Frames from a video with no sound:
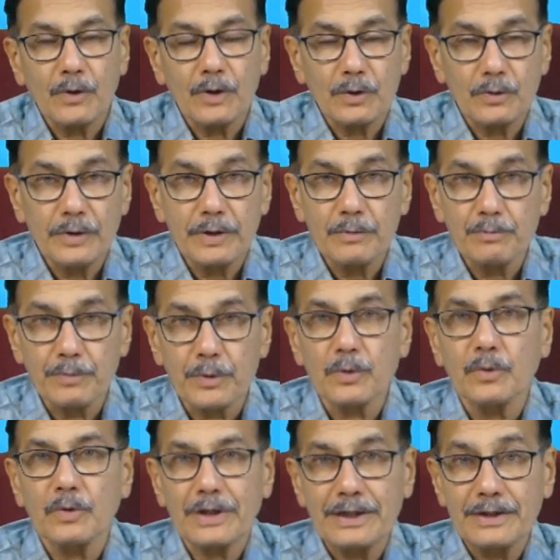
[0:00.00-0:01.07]
want to
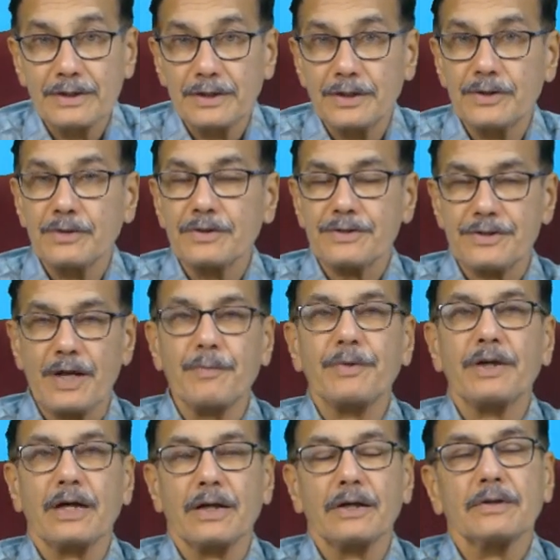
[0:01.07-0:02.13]
improve or increase your
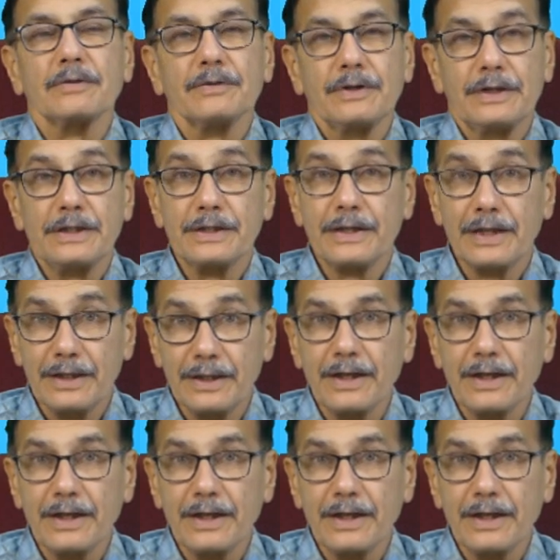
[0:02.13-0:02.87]
stamina, in daily